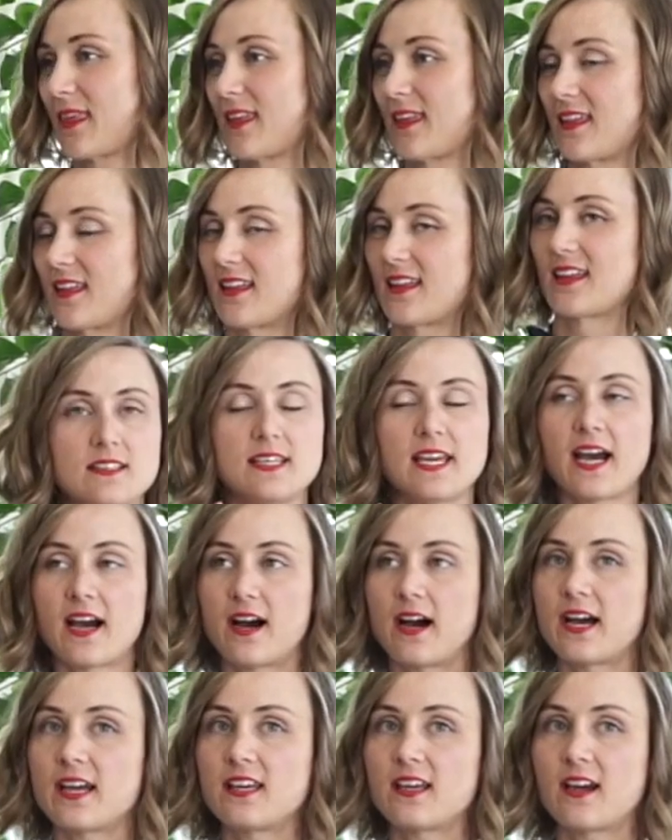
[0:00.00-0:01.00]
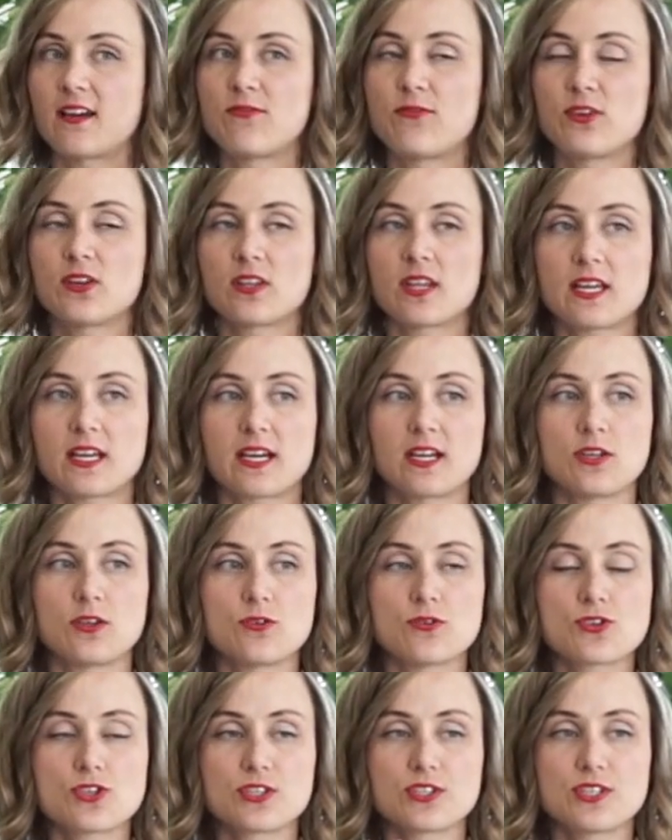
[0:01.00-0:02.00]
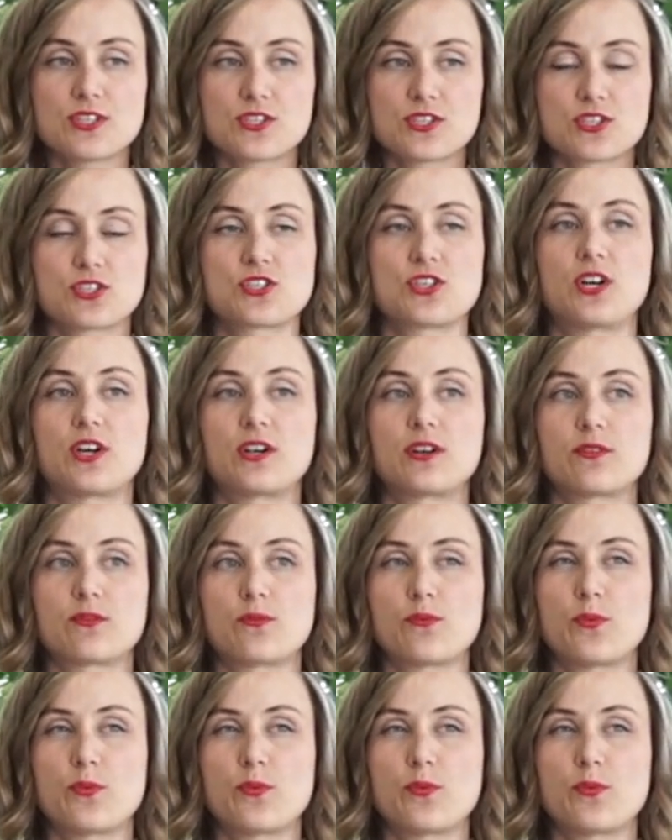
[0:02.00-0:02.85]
at? Yeah, I feel like I usually start